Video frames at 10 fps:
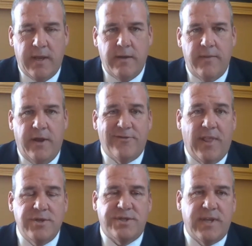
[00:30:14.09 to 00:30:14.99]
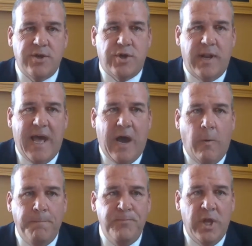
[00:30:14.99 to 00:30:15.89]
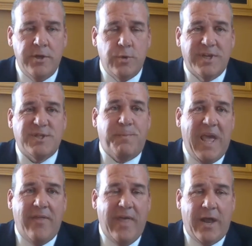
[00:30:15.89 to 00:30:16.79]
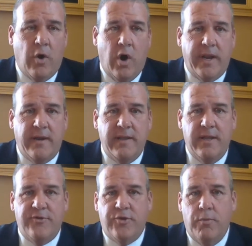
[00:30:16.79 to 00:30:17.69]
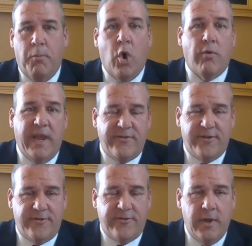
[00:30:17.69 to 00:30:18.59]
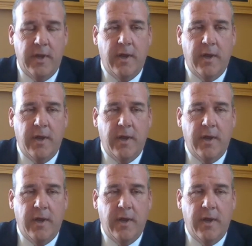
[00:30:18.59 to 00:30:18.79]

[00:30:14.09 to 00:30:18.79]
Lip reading: And there's legislation now to expand that audit into more races